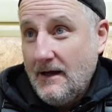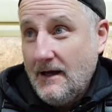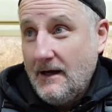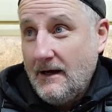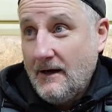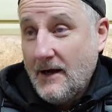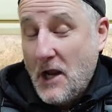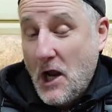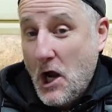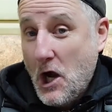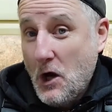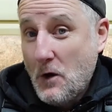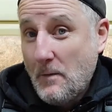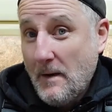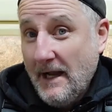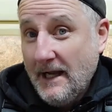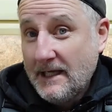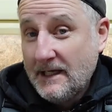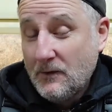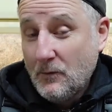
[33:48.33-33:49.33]
I hope
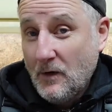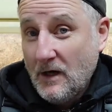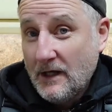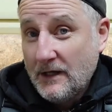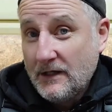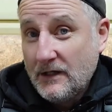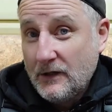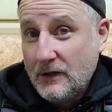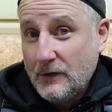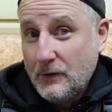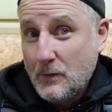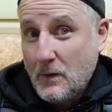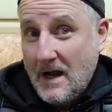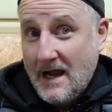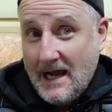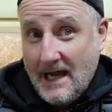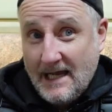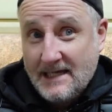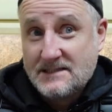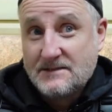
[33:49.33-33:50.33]
anyone who
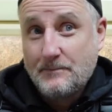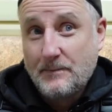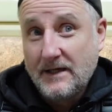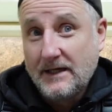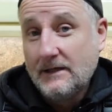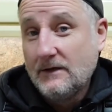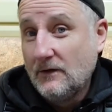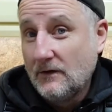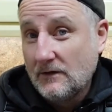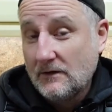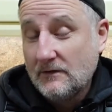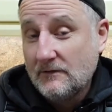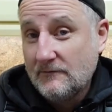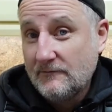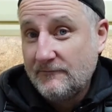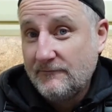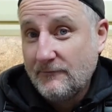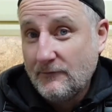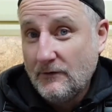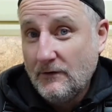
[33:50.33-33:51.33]
has been looking
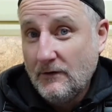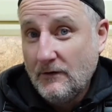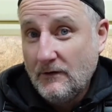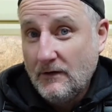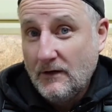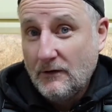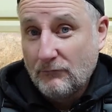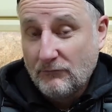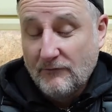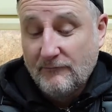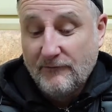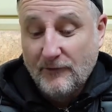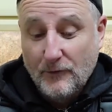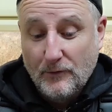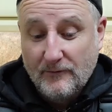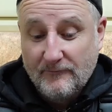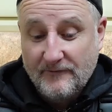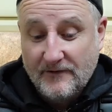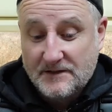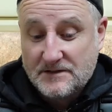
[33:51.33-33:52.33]
for a review
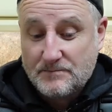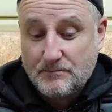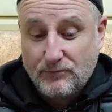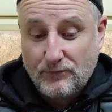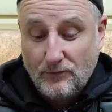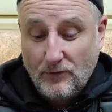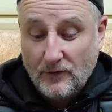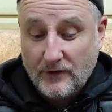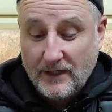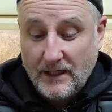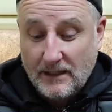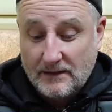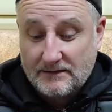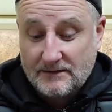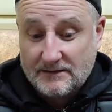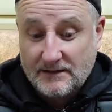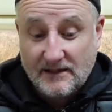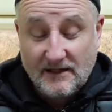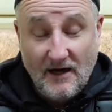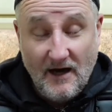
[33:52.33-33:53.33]
of this product
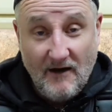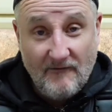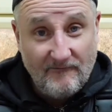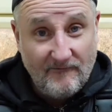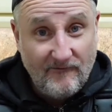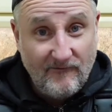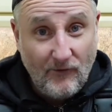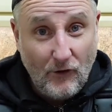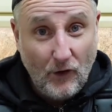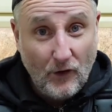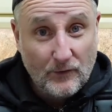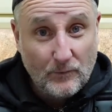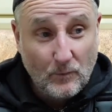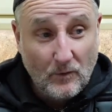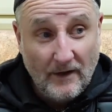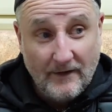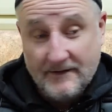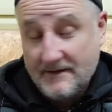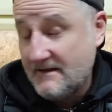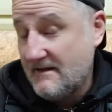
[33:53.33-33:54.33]
and can't find
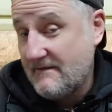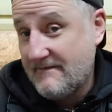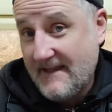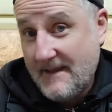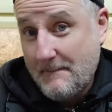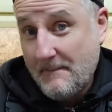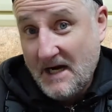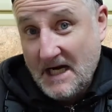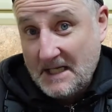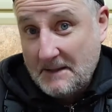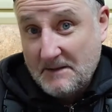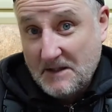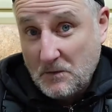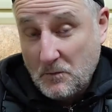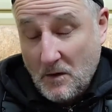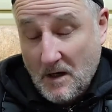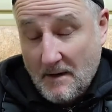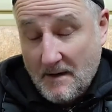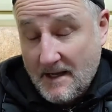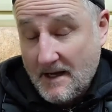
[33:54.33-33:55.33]
one, there may be
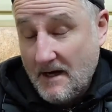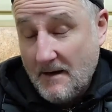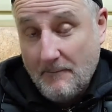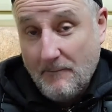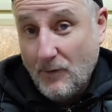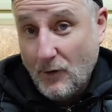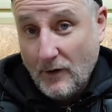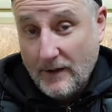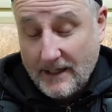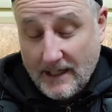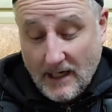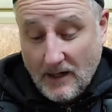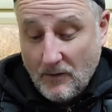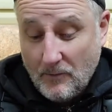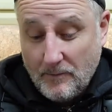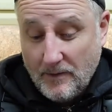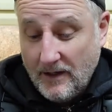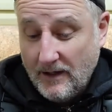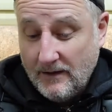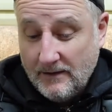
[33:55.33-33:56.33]
one up by now,
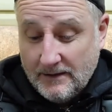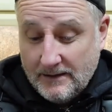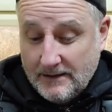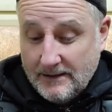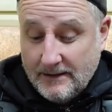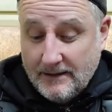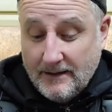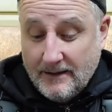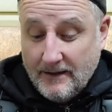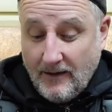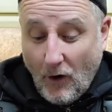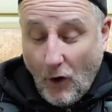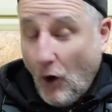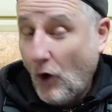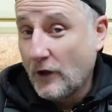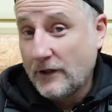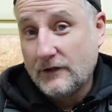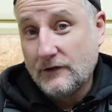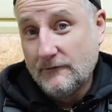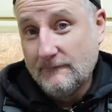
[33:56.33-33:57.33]
but
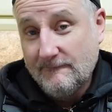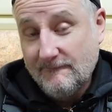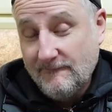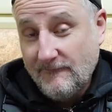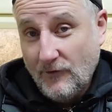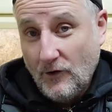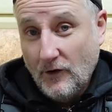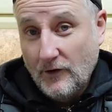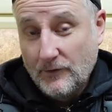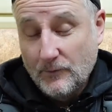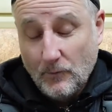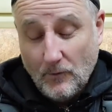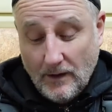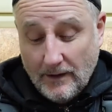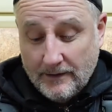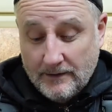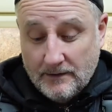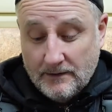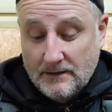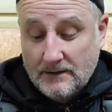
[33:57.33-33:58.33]
I couldn't find
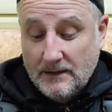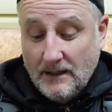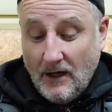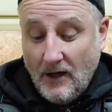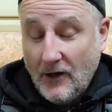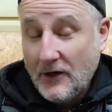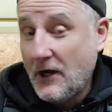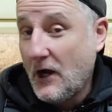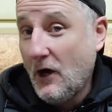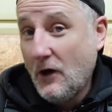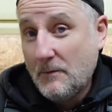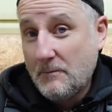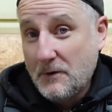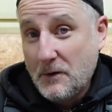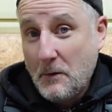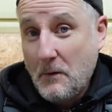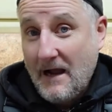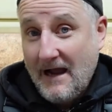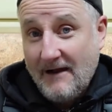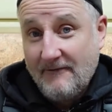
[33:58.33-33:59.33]
one. I hope
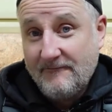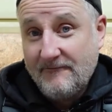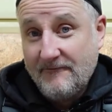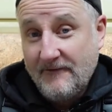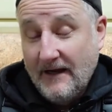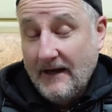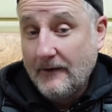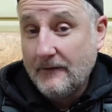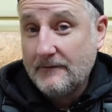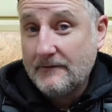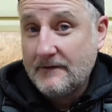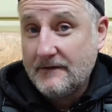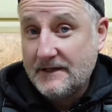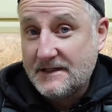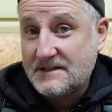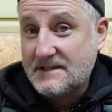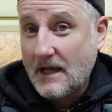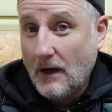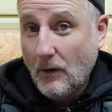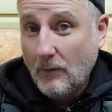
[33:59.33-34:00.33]
you have found
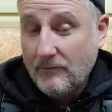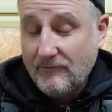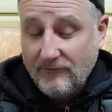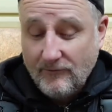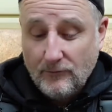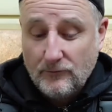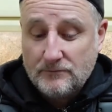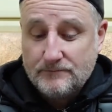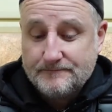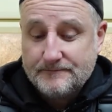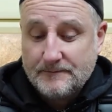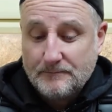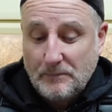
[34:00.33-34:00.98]
this helpful.